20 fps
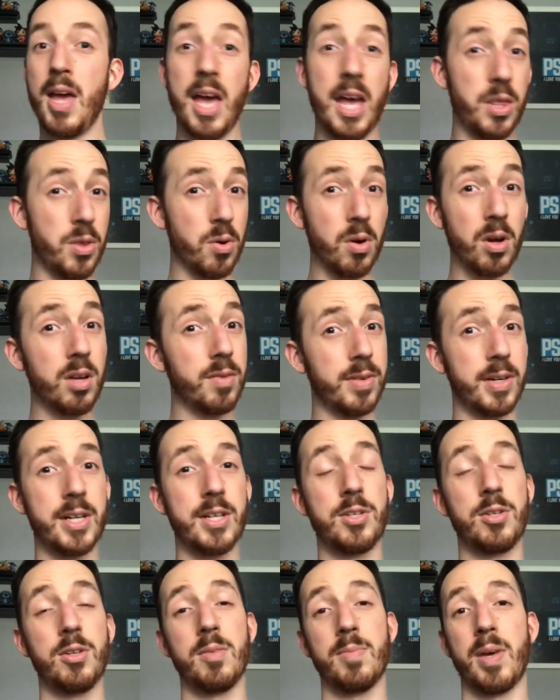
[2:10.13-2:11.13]
And they're all very
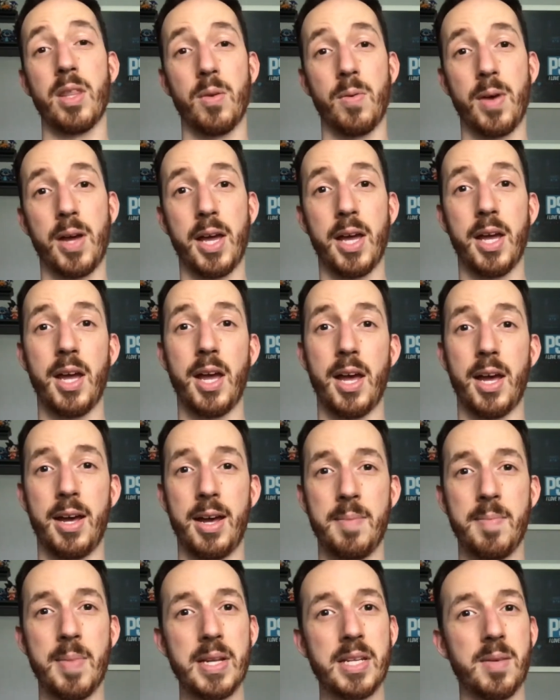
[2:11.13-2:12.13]
soon, by the way.
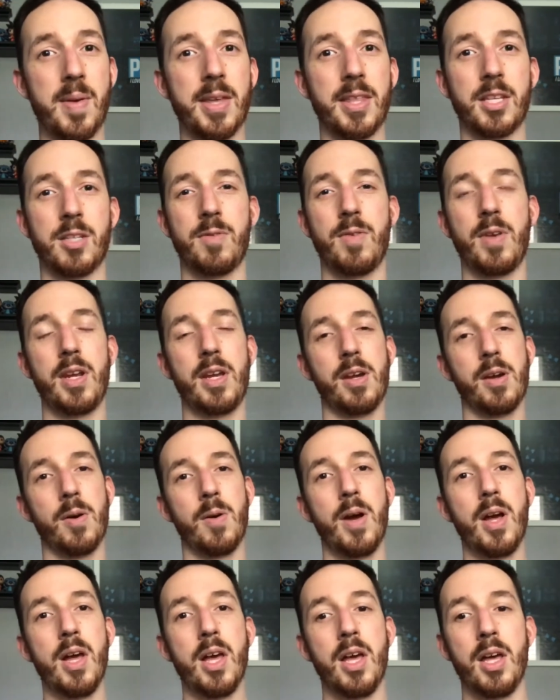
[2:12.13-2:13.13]
I meant to make this
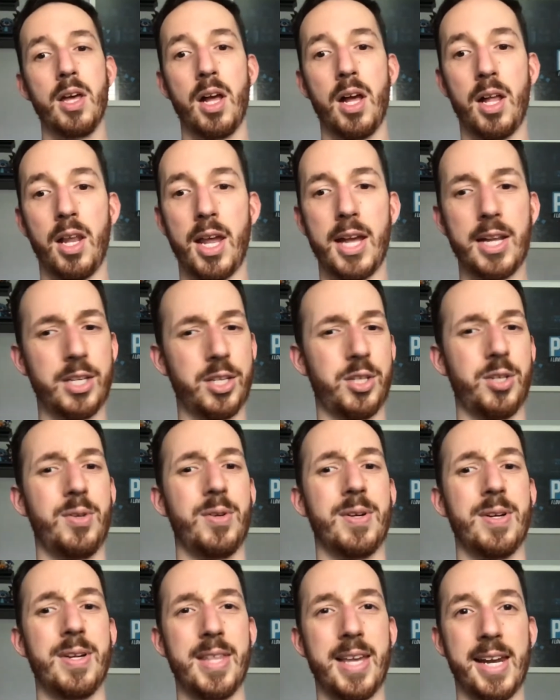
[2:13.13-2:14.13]
video a lot
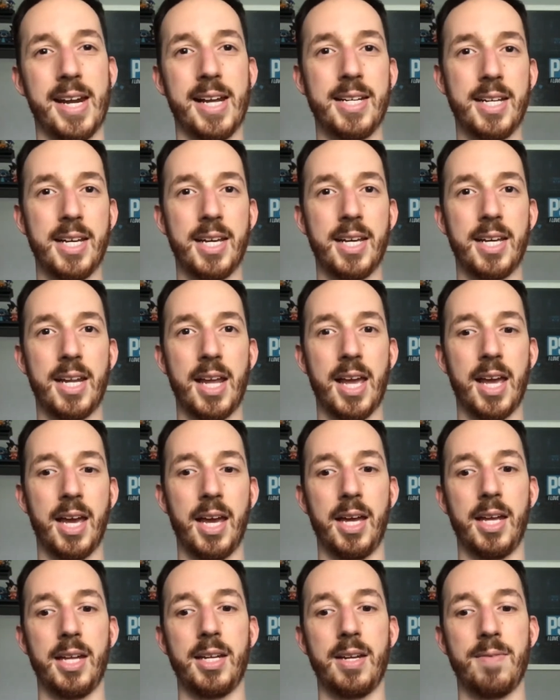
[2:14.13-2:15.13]
sooner than I did,
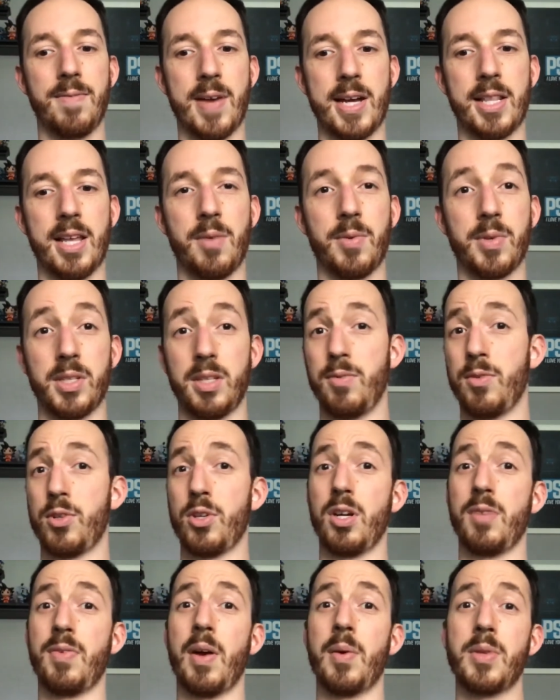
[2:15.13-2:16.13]
and in fact I wasn't even
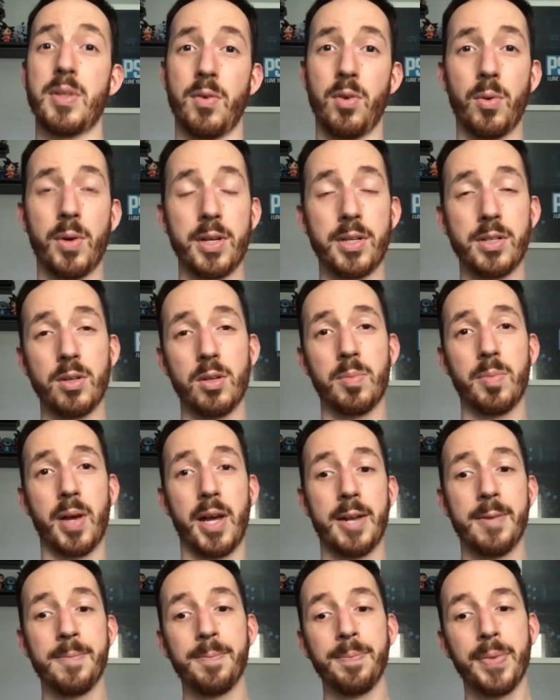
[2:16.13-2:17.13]
sure if I was ever going to,
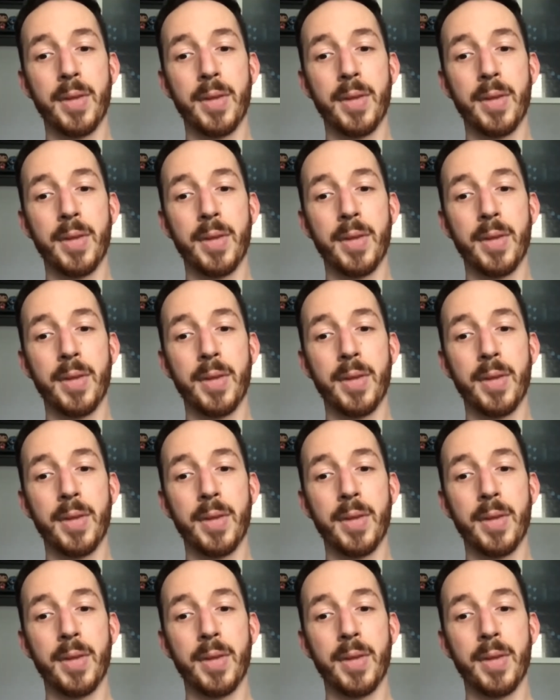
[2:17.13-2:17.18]
but